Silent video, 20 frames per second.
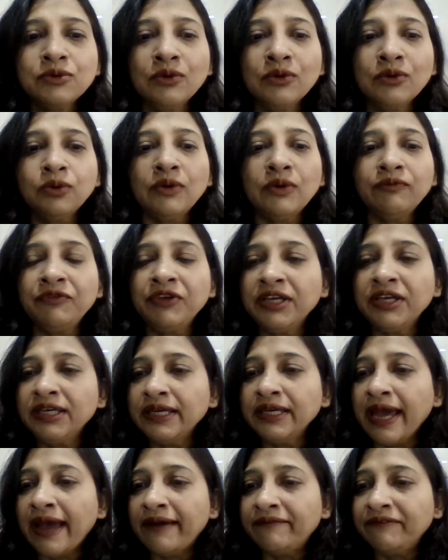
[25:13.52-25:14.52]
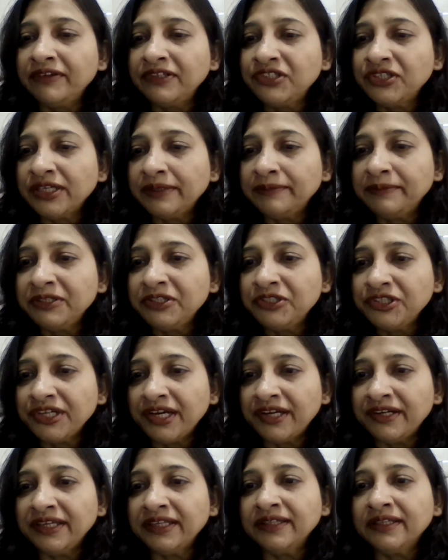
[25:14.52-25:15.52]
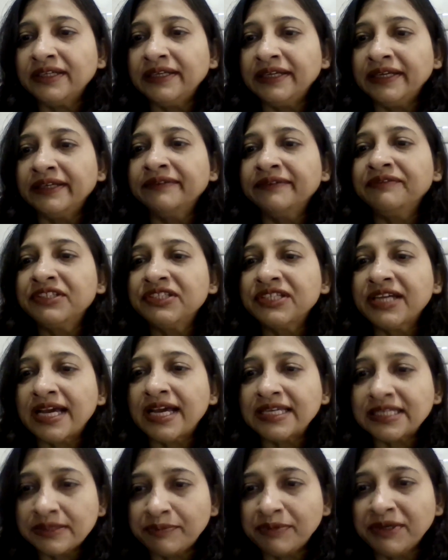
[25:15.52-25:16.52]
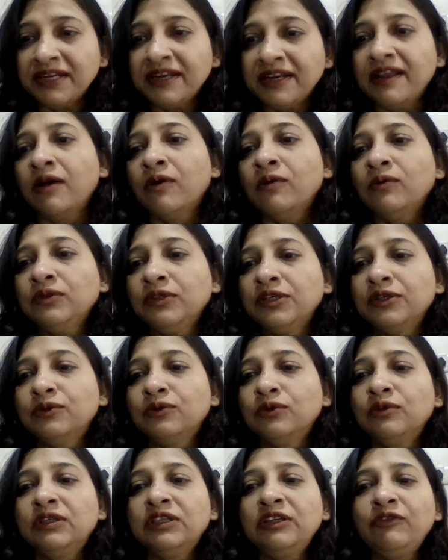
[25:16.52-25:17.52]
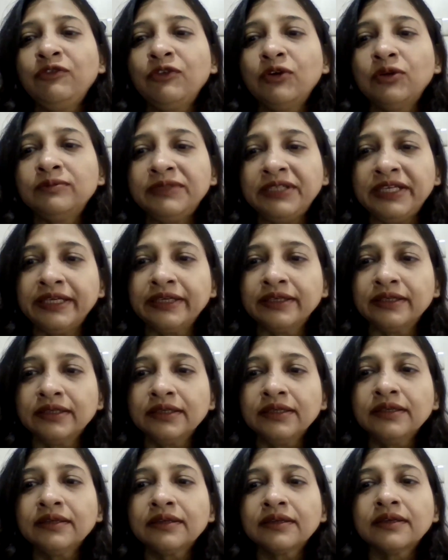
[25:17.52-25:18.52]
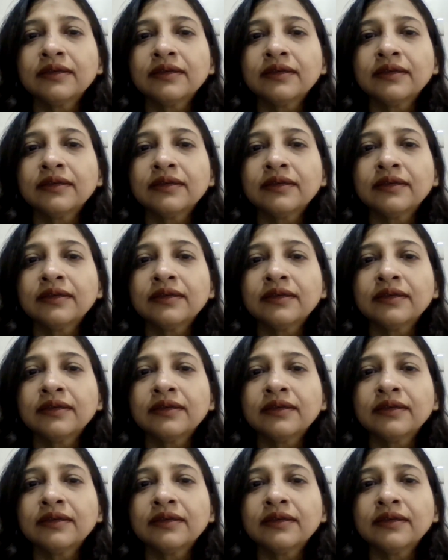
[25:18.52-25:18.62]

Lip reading: So we shall be sharing the link, which has been now the Google form link.